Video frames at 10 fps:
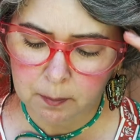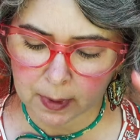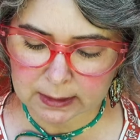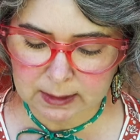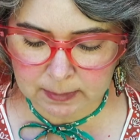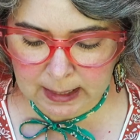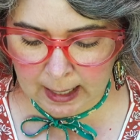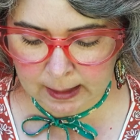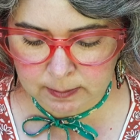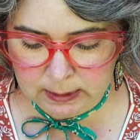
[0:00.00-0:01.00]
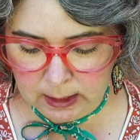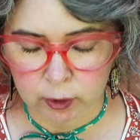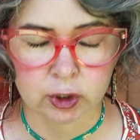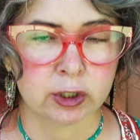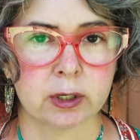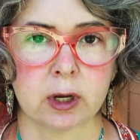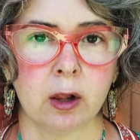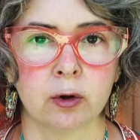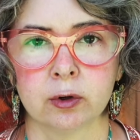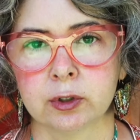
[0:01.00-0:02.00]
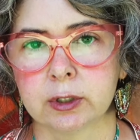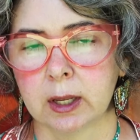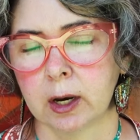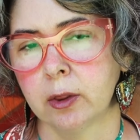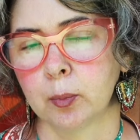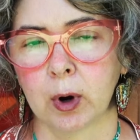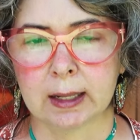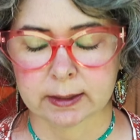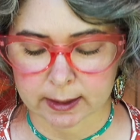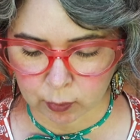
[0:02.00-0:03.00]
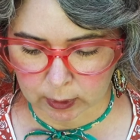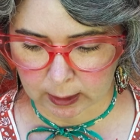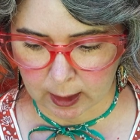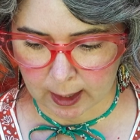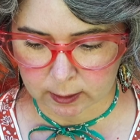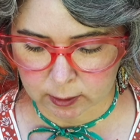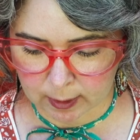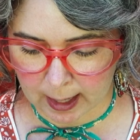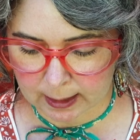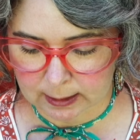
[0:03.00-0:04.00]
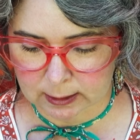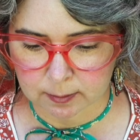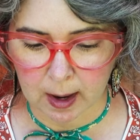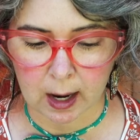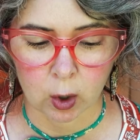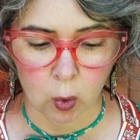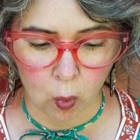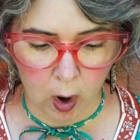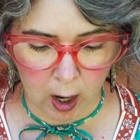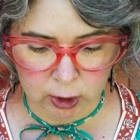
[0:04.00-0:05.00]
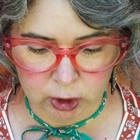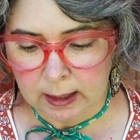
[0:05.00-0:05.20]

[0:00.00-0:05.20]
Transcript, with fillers: but sometimes there's just colors and other brands that I really like. So that is my gouache.